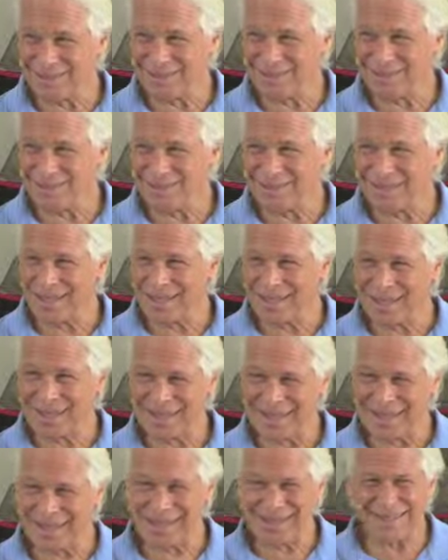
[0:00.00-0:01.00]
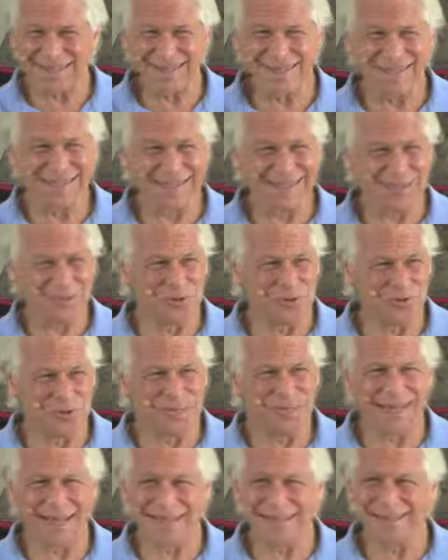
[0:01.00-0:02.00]
you know, and not just as a
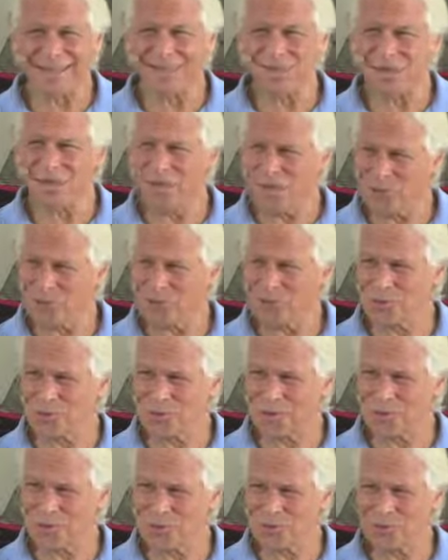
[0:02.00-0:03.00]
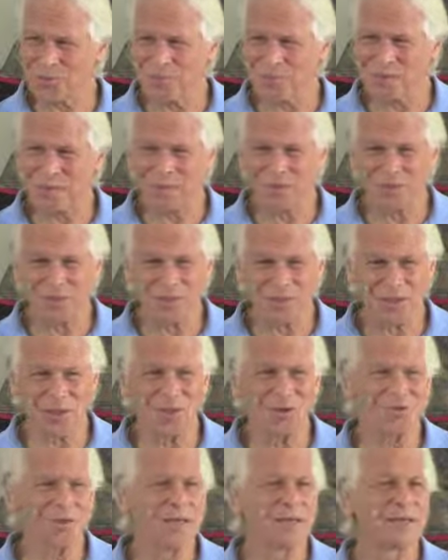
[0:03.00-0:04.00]
relaxation exercise. You know, many of us
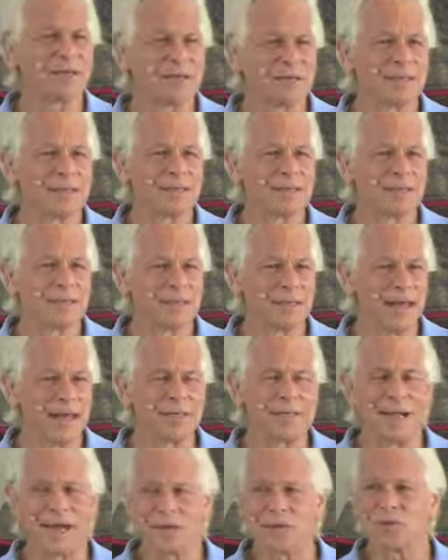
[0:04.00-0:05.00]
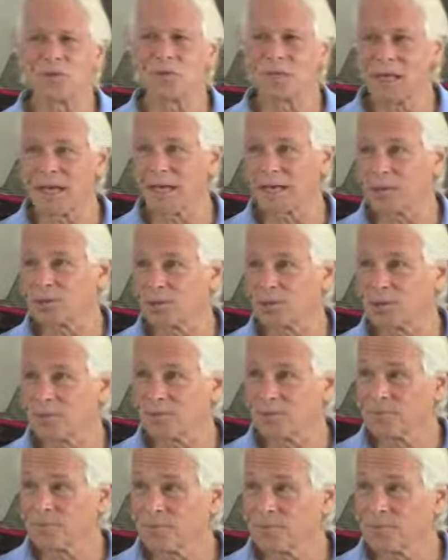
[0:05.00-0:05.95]
say, oh yeah, I know how to relax.